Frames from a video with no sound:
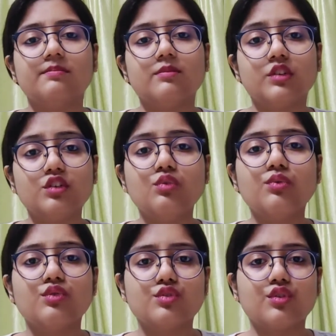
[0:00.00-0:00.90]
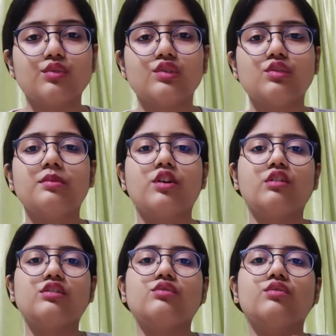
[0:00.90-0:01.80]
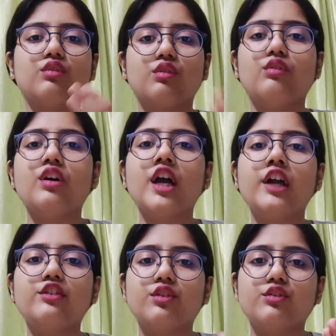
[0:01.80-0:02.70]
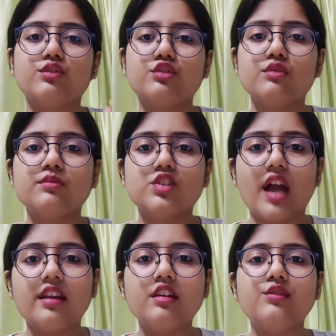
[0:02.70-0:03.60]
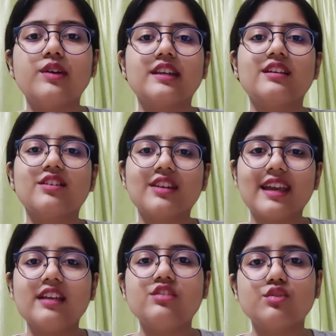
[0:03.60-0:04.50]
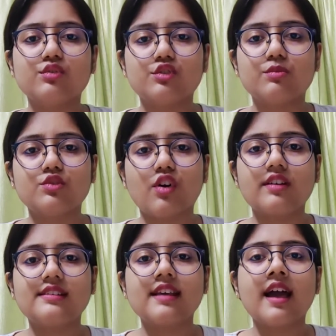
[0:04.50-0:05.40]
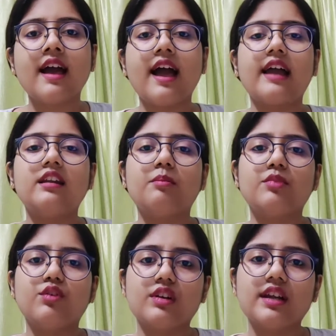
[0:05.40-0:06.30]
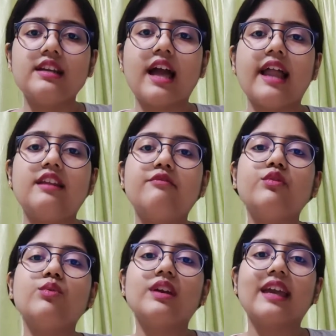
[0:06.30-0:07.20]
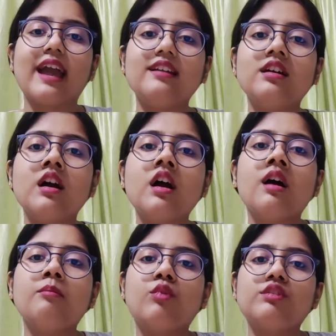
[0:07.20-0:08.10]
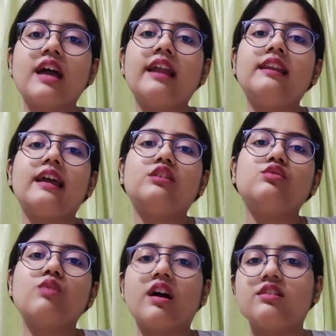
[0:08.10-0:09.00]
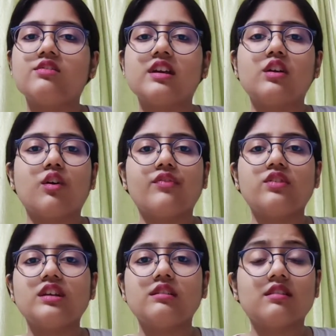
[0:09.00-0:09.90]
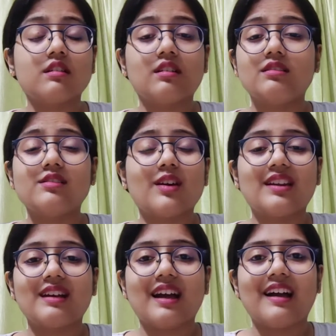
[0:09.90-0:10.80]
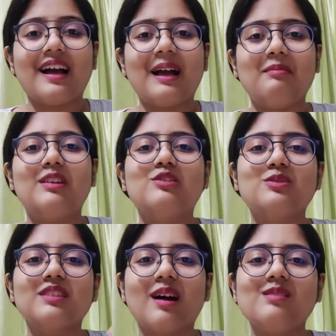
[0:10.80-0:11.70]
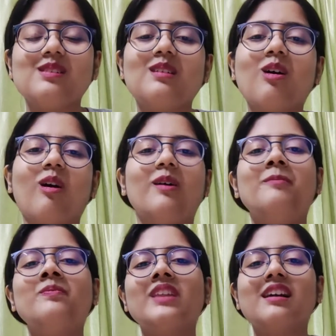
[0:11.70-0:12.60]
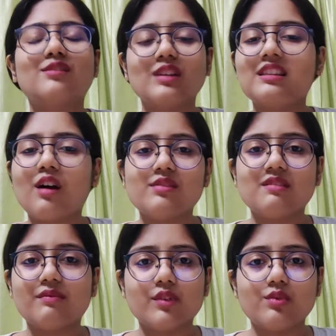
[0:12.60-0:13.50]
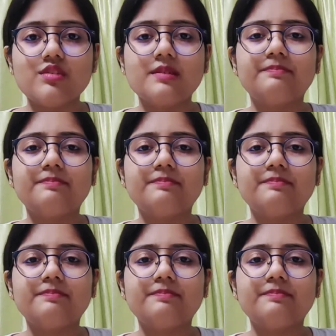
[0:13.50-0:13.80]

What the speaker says: new to YouTube, in order to grow your YouTube channel, you can create YouTube shorts and upload it. And if you get more than like 200 or 2000 or 3000 views,